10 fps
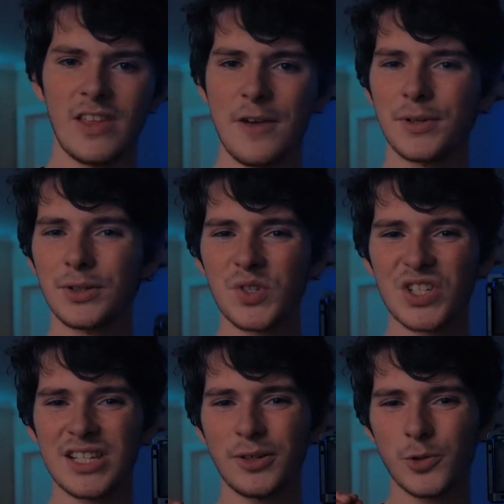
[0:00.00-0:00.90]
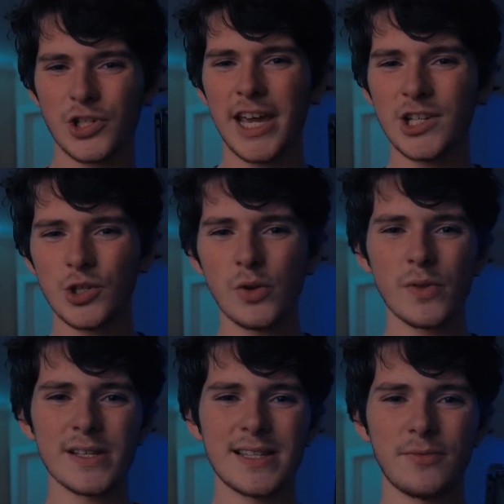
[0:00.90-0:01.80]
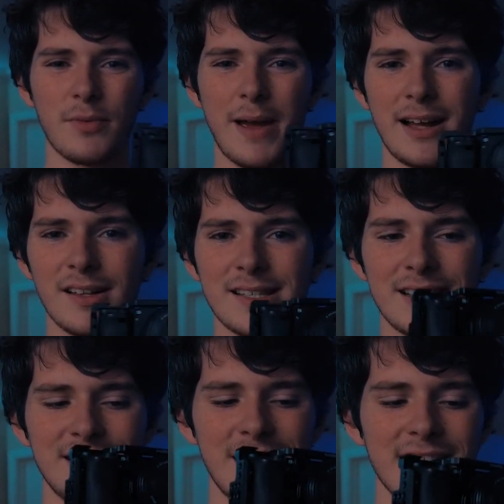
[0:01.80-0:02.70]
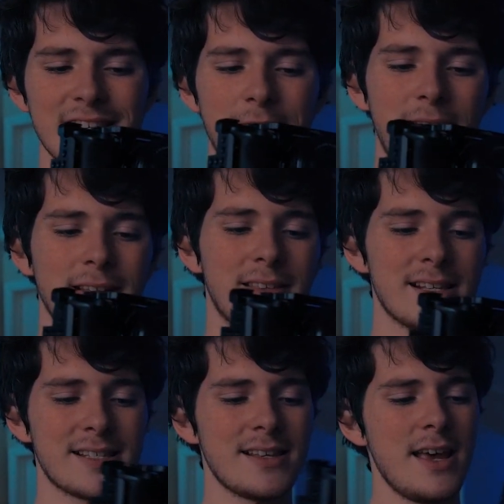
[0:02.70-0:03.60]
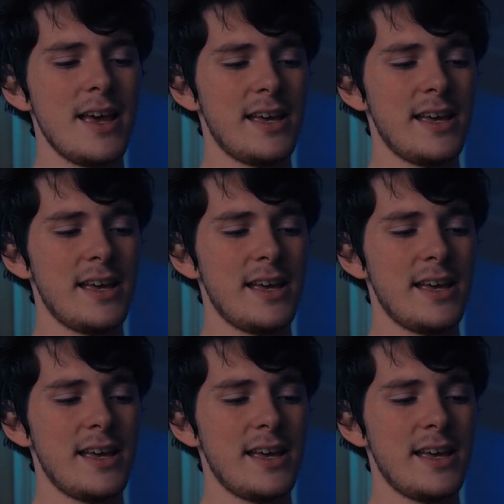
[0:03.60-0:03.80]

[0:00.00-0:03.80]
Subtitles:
Every little subtle change you do to this thing for balance does affect this.